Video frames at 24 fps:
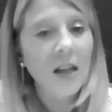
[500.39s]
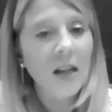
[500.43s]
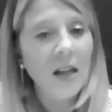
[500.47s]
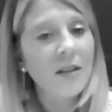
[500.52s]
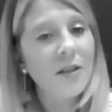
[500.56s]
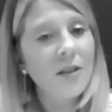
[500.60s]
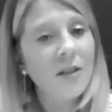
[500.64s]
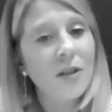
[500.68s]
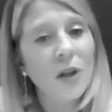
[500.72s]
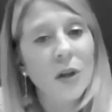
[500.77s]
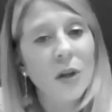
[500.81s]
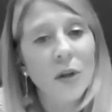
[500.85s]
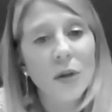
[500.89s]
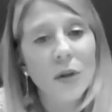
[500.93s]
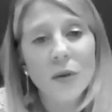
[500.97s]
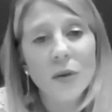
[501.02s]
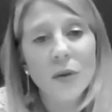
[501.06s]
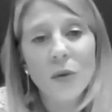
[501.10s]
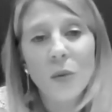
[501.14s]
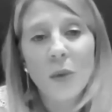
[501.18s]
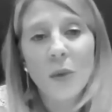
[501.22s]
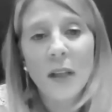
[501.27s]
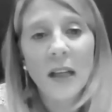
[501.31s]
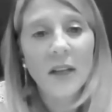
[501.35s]
So
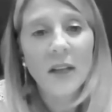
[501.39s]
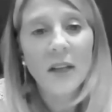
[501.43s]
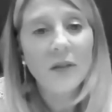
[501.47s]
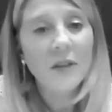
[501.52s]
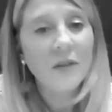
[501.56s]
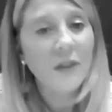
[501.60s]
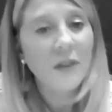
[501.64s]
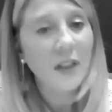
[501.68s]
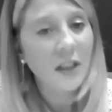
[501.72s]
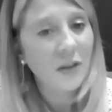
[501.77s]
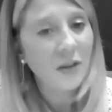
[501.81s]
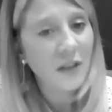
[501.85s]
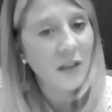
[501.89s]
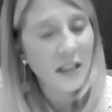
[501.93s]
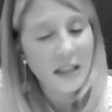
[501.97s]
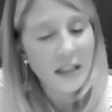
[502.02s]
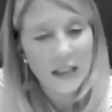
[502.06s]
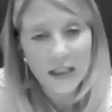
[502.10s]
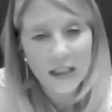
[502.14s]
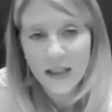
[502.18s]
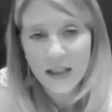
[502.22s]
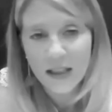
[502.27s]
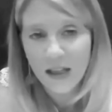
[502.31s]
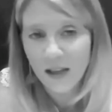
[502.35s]
we have a very
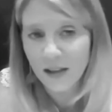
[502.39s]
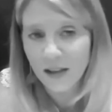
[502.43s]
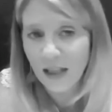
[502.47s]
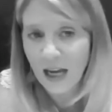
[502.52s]
detailed